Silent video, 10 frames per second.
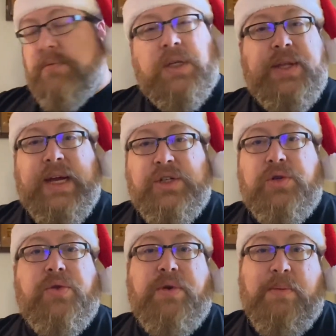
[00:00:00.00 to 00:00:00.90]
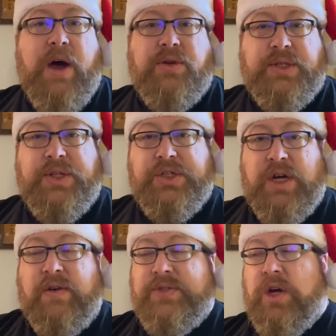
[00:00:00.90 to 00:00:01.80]
They had 2 or 3 bottles on the
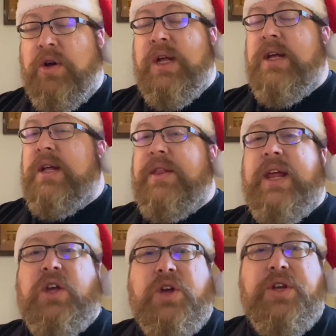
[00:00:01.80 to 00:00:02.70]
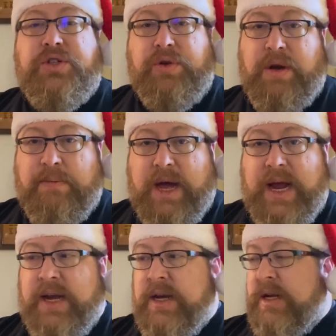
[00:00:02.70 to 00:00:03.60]
shelf. So thank goodness you can buy
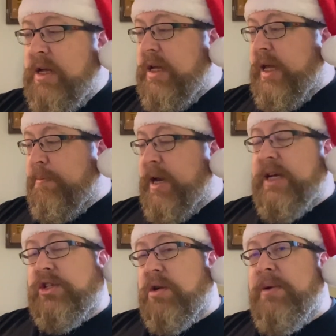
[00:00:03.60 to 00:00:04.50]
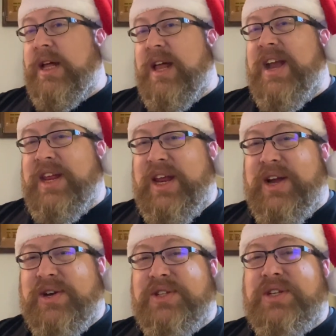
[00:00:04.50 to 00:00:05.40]
it. But it took me a lot of
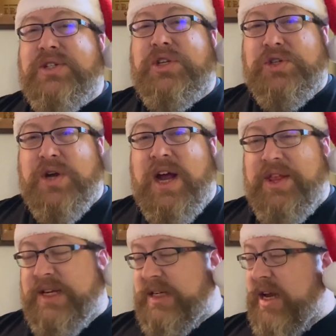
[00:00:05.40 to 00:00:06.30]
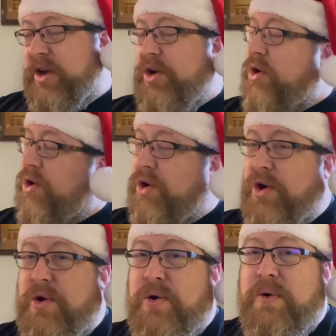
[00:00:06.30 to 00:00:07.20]
years to try this. And
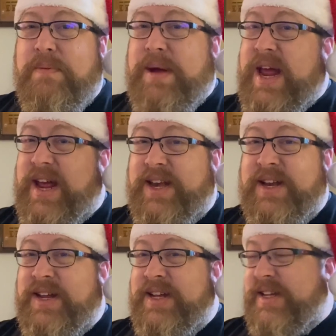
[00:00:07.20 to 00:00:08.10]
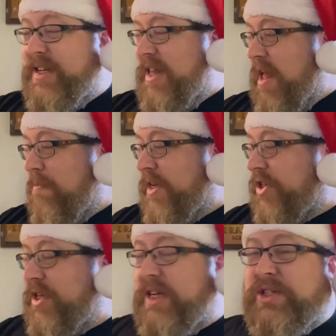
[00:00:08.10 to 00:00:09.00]
oh man, I
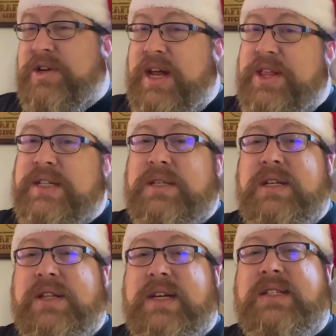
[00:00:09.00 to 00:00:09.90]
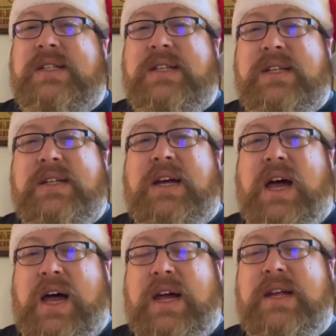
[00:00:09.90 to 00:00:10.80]
mentioned yesterday, this
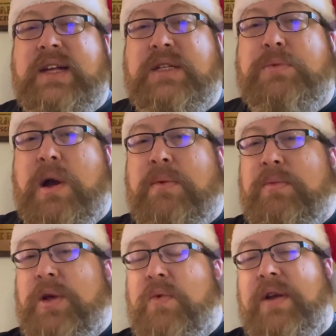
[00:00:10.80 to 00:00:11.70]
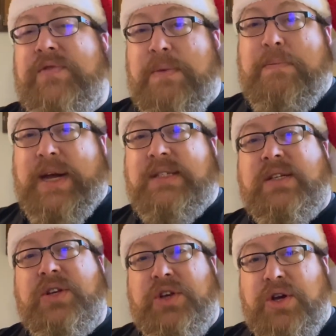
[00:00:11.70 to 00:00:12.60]
is probably one of the
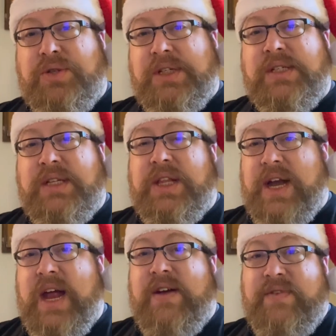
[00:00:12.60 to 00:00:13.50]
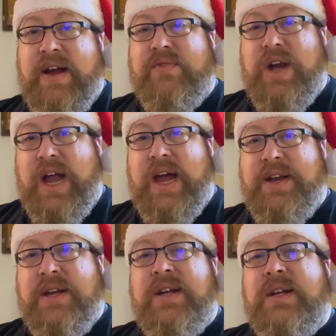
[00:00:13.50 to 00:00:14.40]
best noses that I have ever
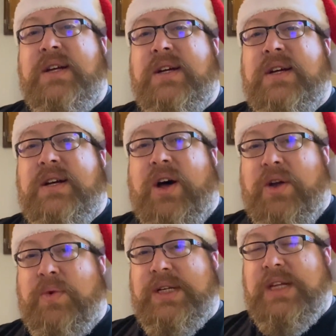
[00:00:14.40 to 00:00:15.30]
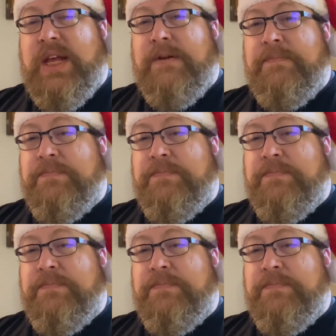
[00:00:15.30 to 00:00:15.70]
had on a whiskey.